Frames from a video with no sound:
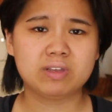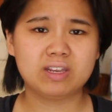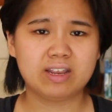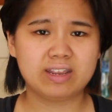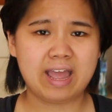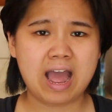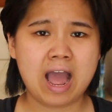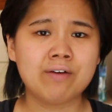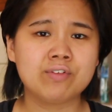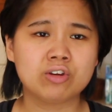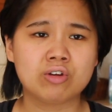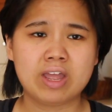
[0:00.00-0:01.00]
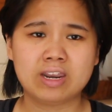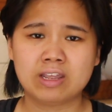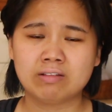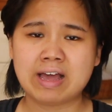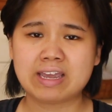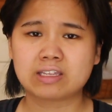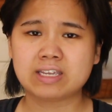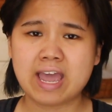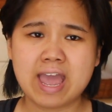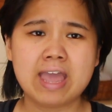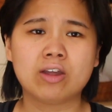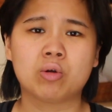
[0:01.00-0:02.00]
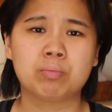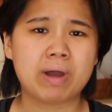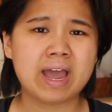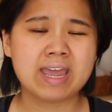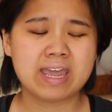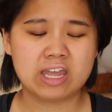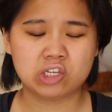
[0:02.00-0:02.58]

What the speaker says: It didn't have, you know, any like tang or bite.